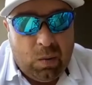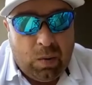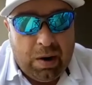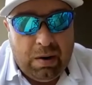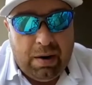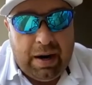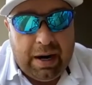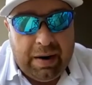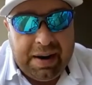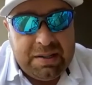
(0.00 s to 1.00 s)
where are
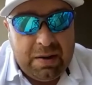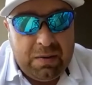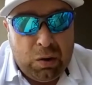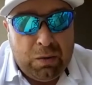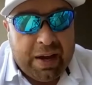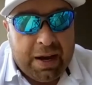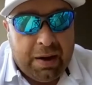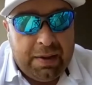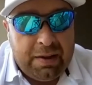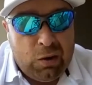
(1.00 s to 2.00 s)
areas that you
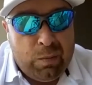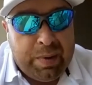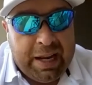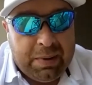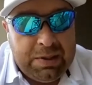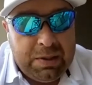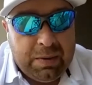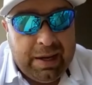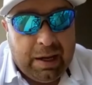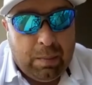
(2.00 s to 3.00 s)
found that you've been able to
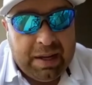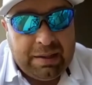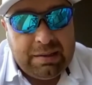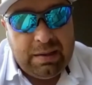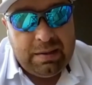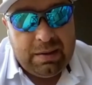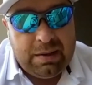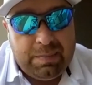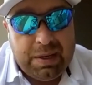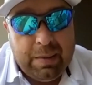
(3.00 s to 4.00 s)
help, like
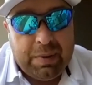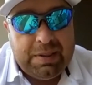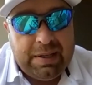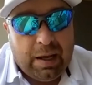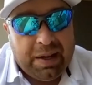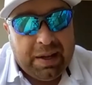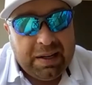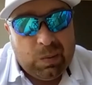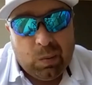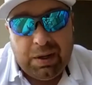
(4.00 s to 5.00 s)

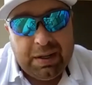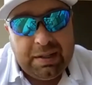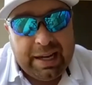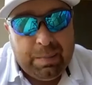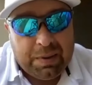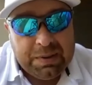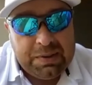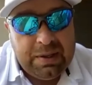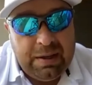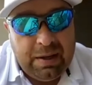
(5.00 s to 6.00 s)
some real
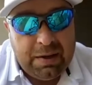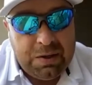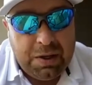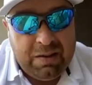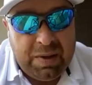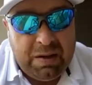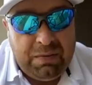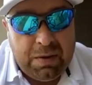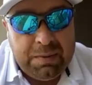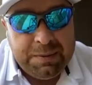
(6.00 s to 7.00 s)
examples? Could you give me a
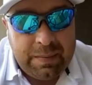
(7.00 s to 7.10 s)
few?